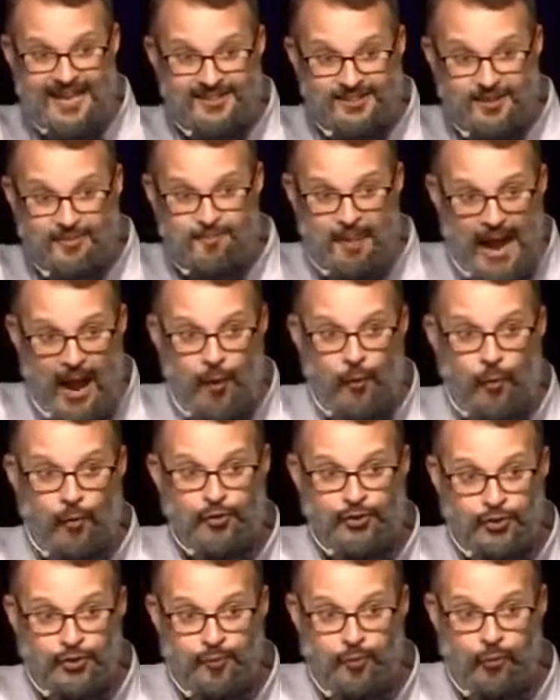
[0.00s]
has the
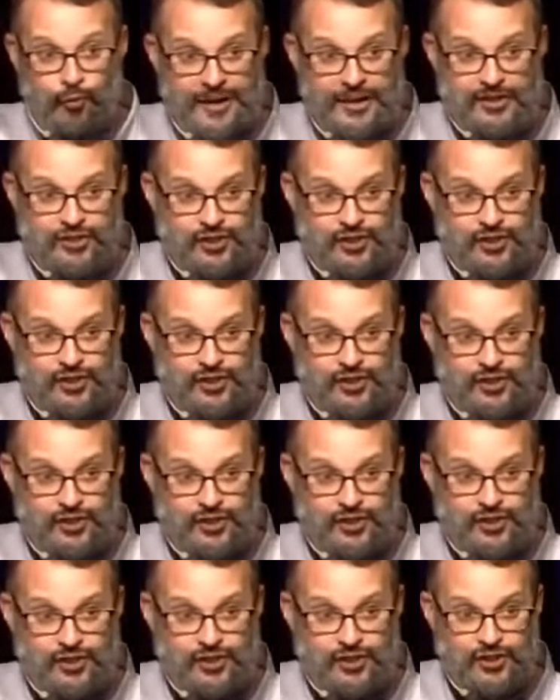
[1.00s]
power to bring
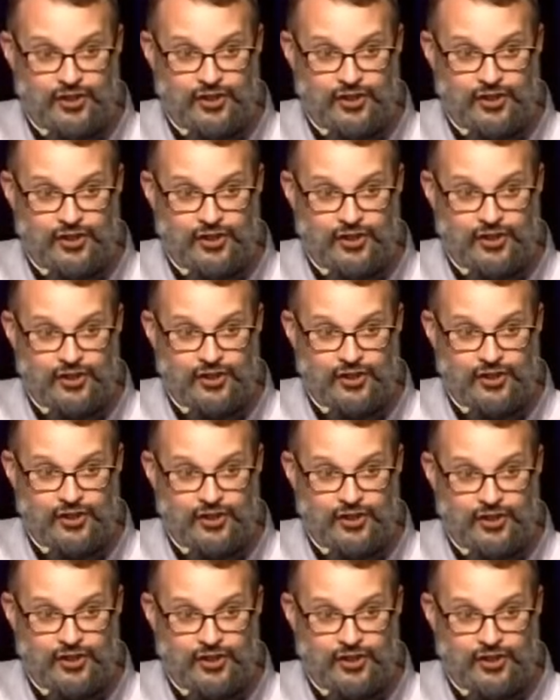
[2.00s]
change. It is not
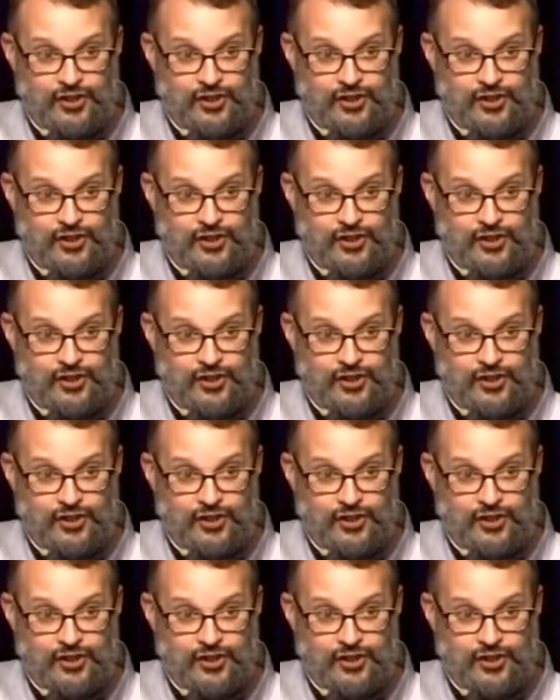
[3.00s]
us.